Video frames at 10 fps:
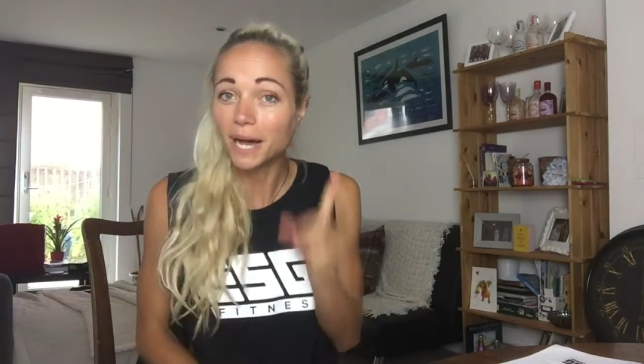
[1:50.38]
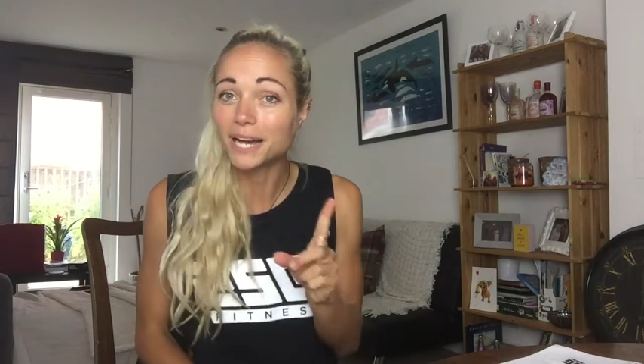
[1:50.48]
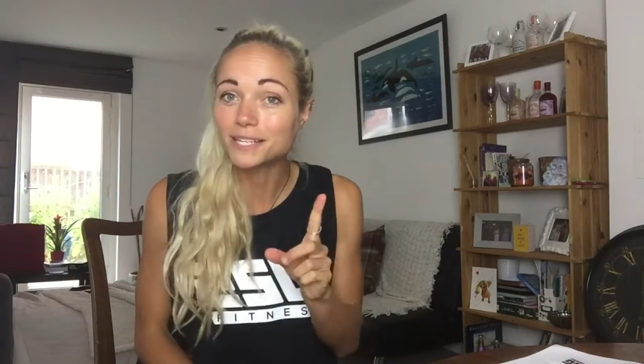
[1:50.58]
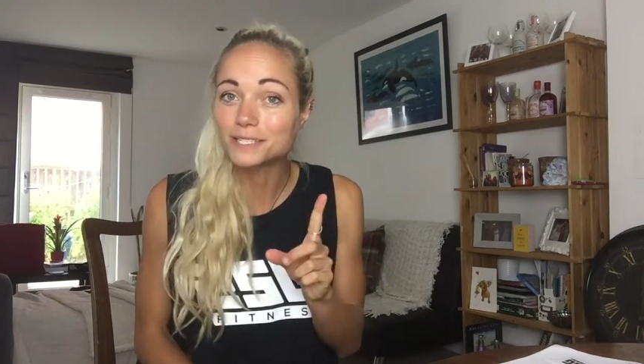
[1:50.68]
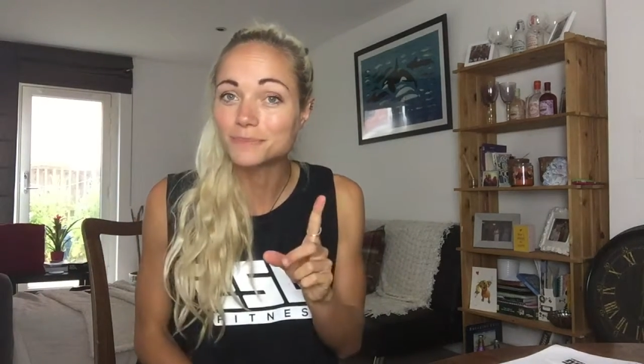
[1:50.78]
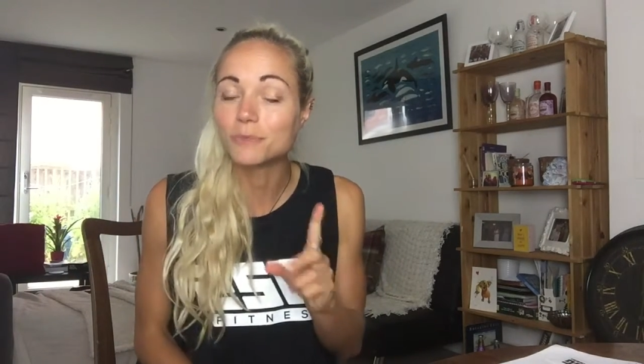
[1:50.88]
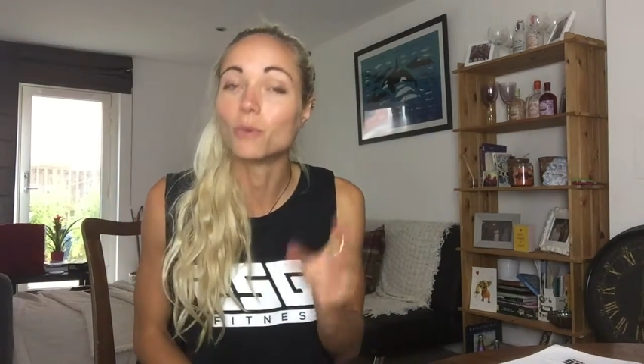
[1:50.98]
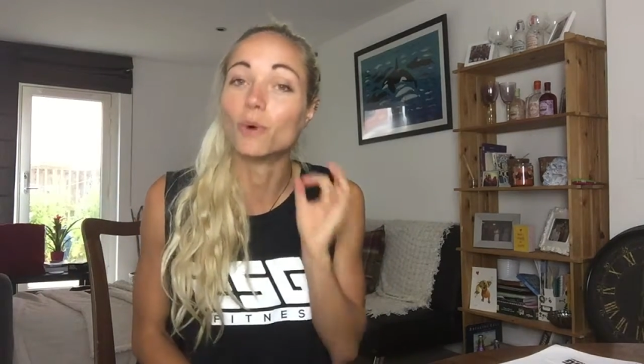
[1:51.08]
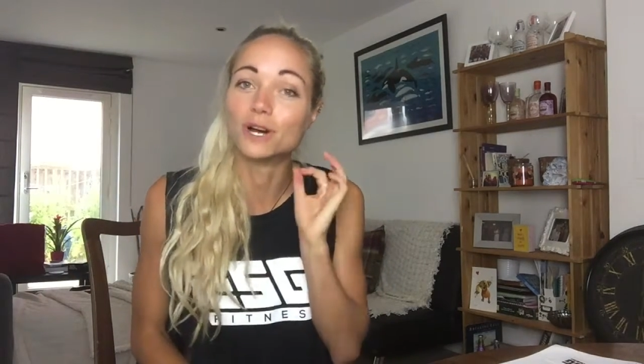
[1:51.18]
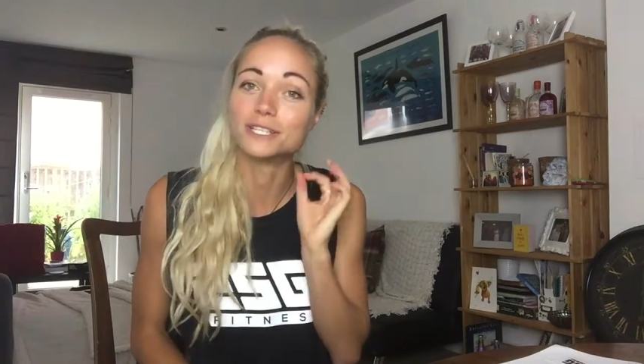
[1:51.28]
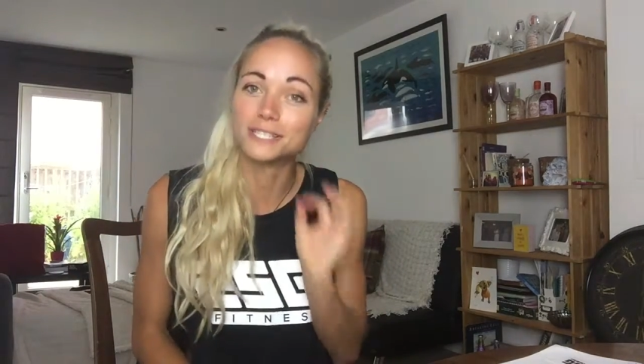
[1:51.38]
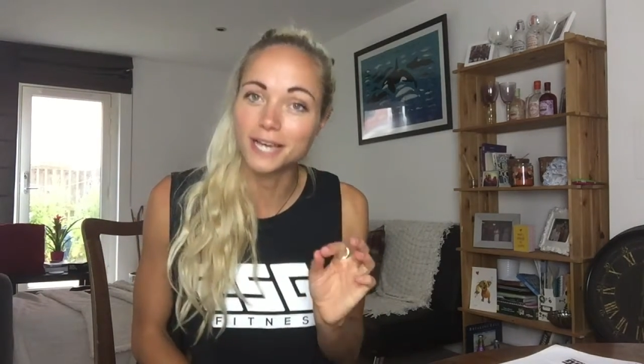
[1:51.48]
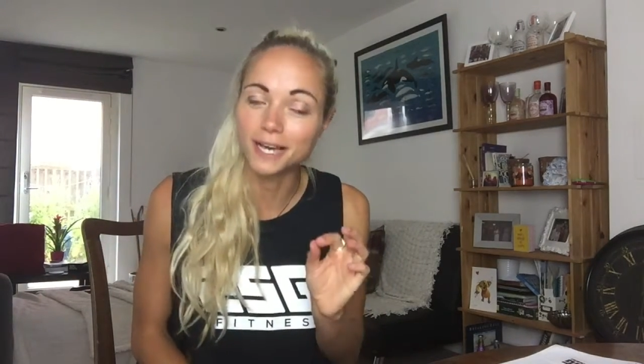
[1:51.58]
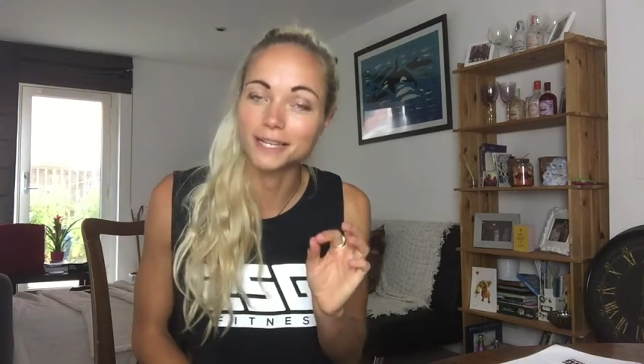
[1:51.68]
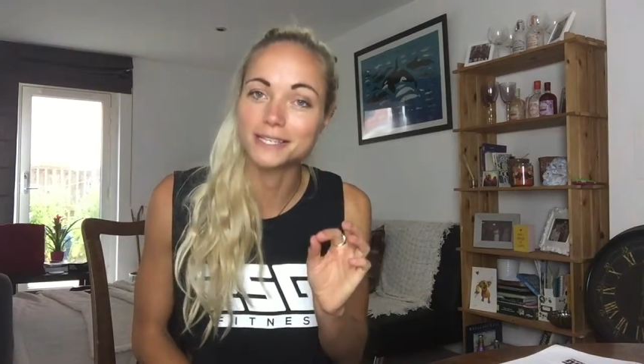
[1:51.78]
But what
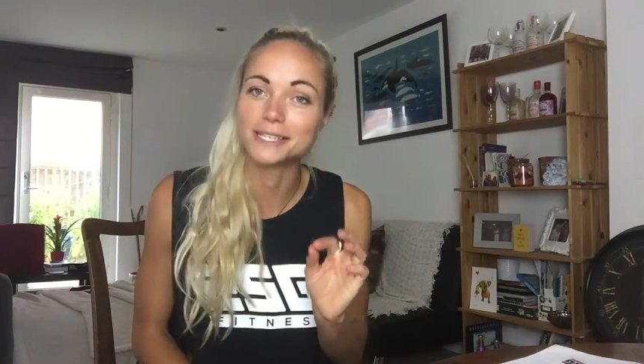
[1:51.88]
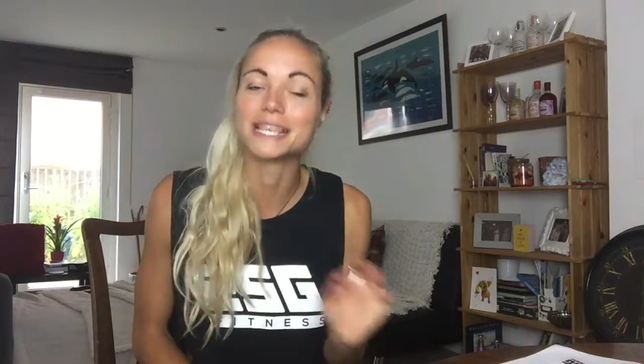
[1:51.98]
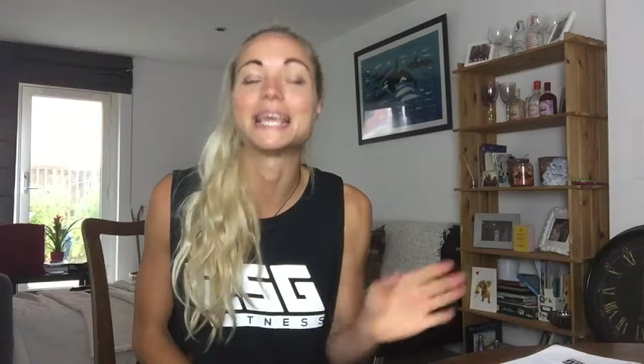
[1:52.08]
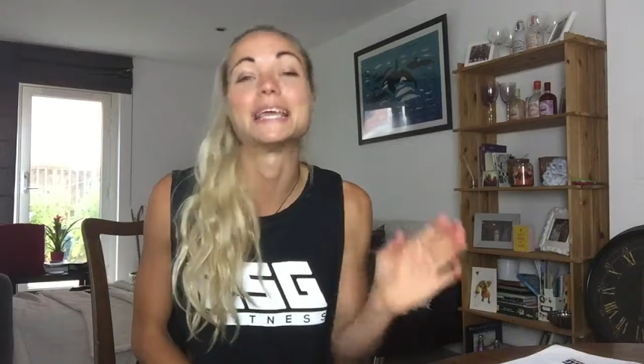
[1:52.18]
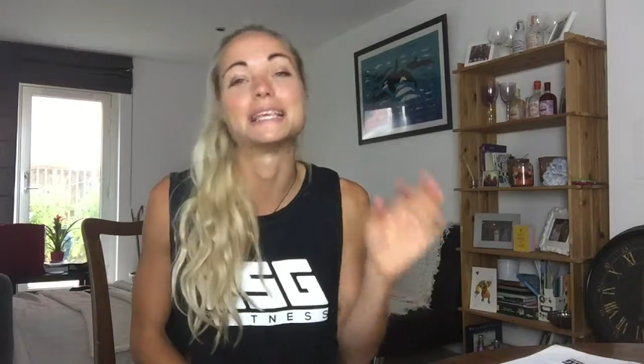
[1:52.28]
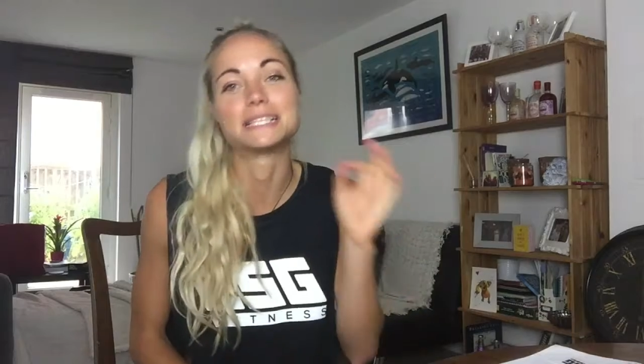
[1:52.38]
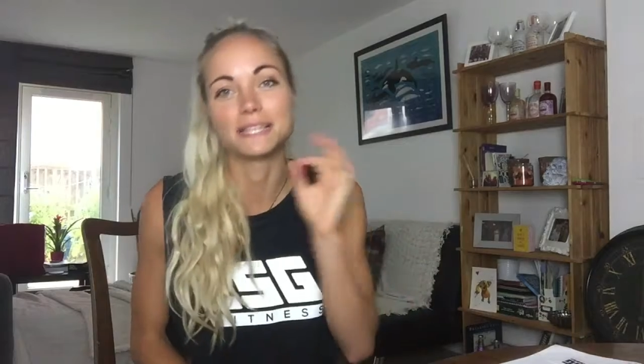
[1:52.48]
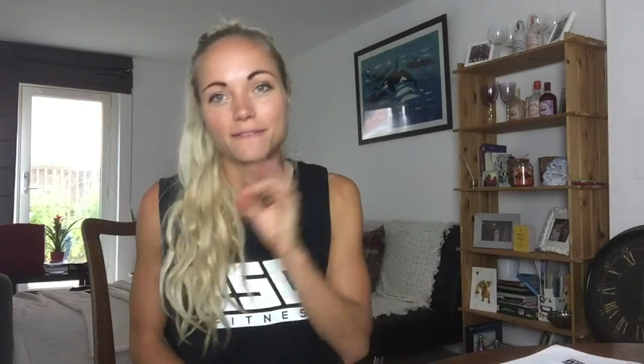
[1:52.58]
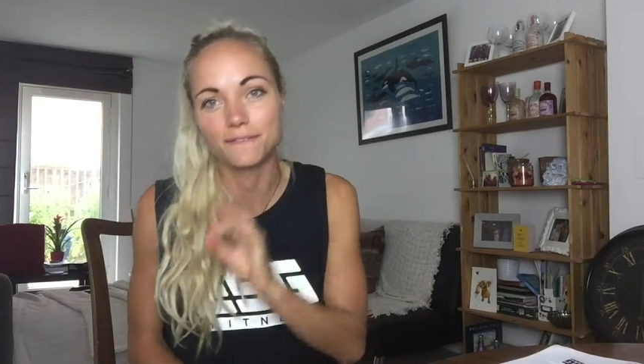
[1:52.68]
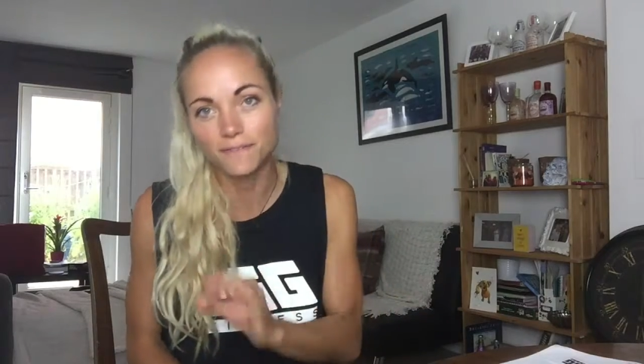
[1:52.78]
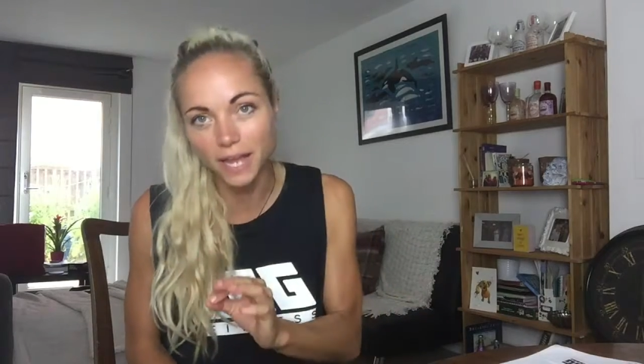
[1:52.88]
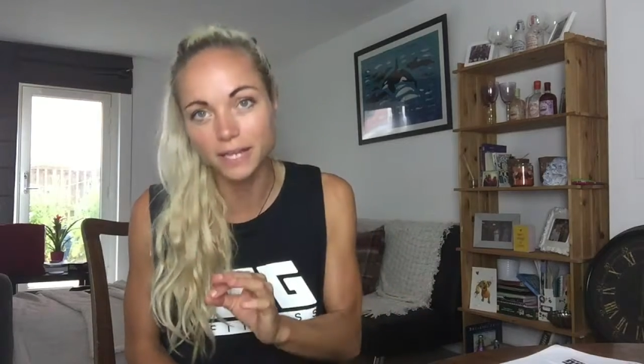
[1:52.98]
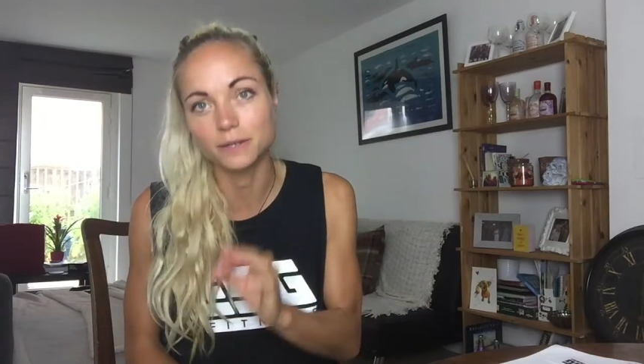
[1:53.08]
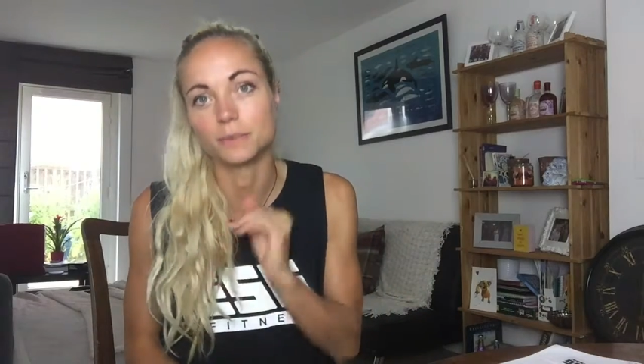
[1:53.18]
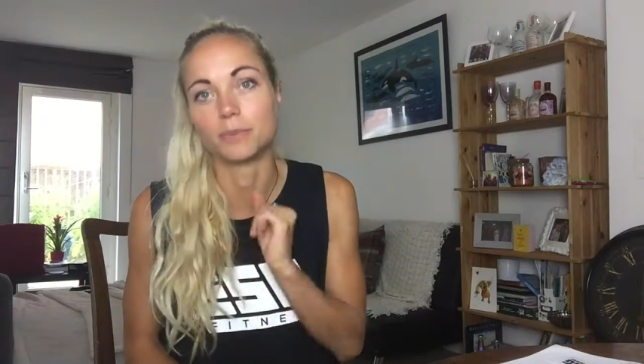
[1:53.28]
does is the
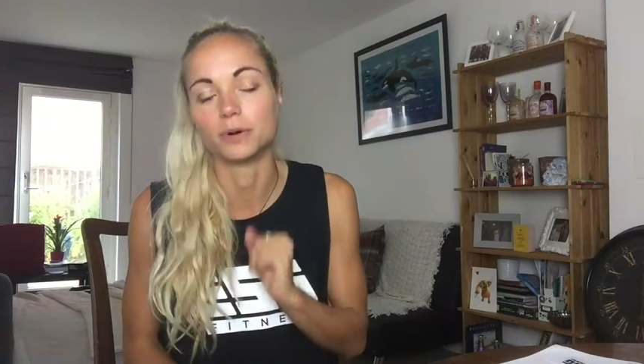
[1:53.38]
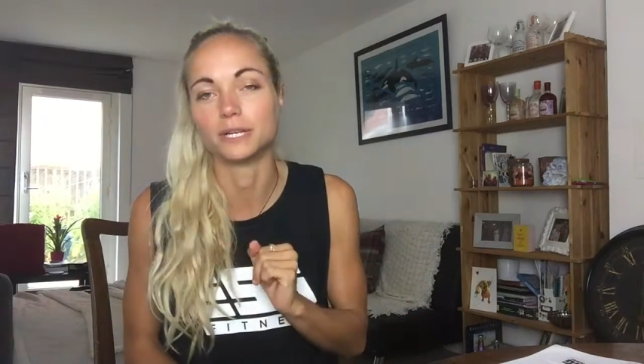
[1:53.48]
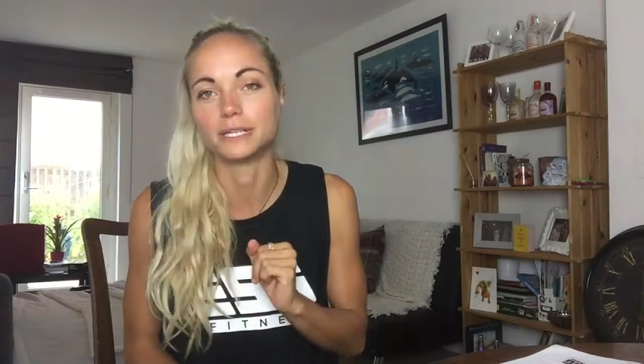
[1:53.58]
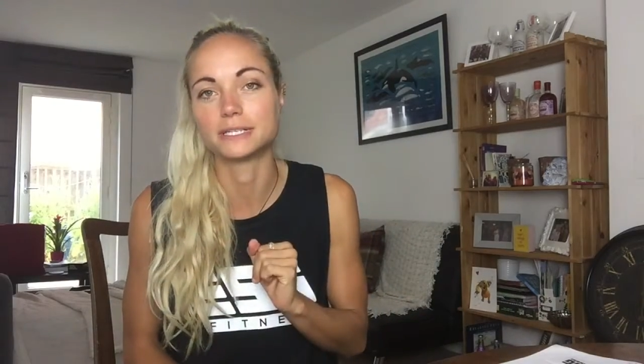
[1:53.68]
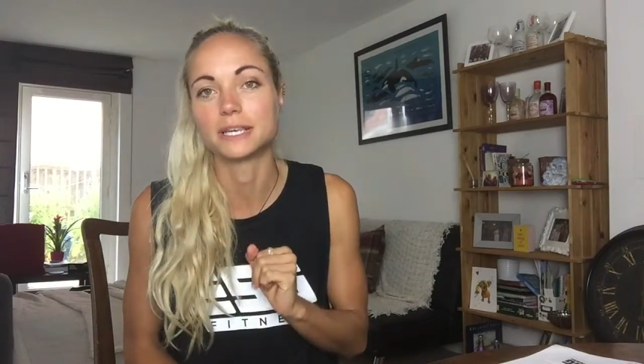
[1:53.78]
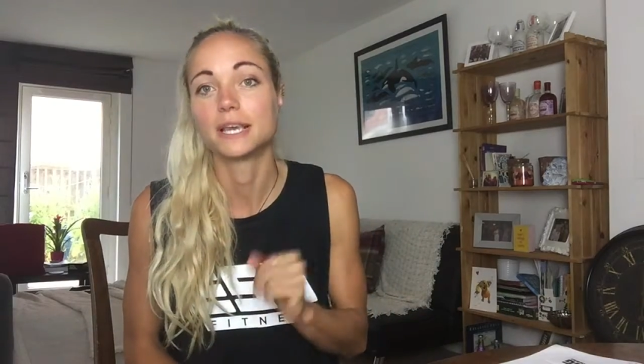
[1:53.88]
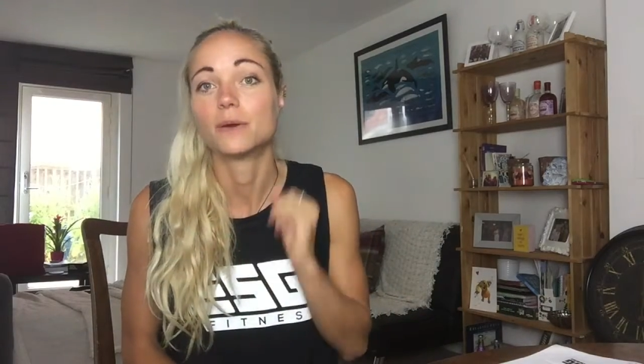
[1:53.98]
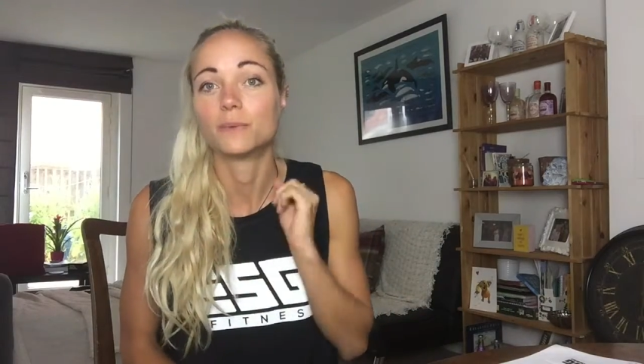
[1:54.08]
final point,